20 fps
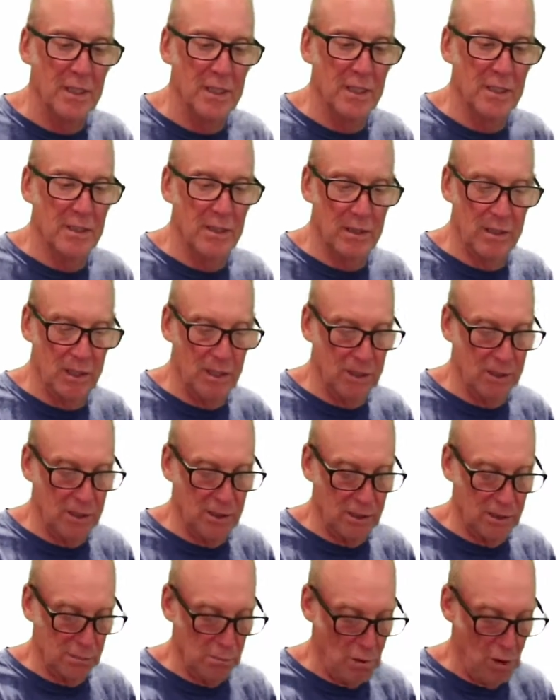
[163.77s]
This is just
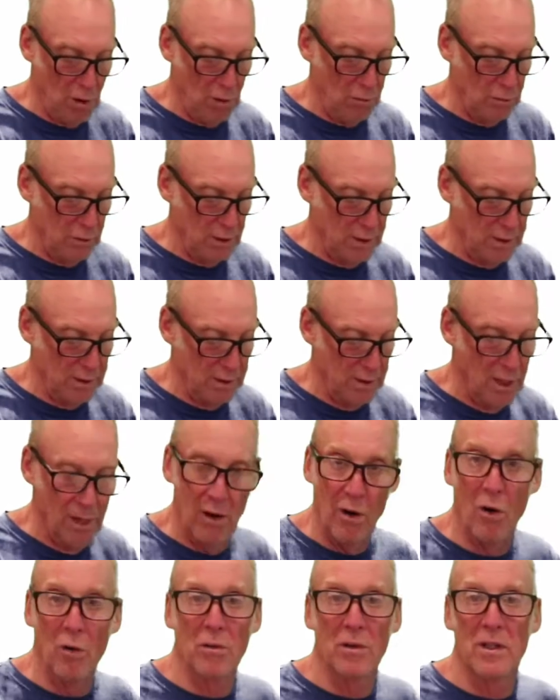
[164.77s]
a small one,
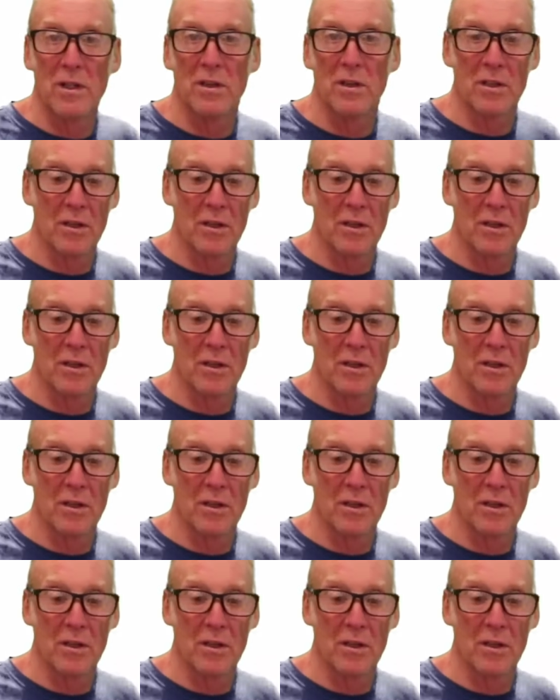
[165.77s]
only